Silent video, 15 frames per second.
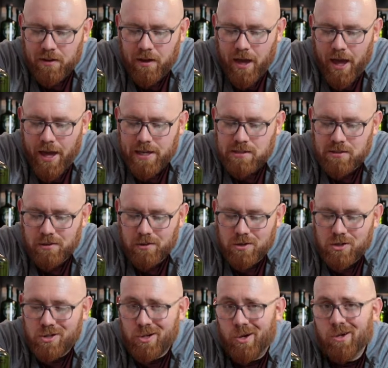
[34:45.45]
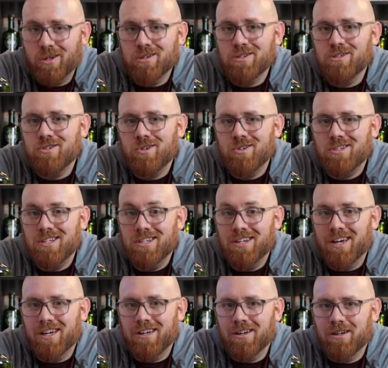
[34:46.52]
Hazelnut Chocolate Dundee
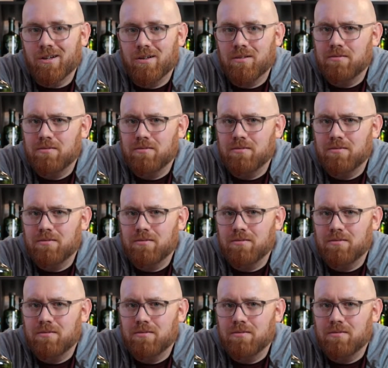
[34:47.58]
Cake.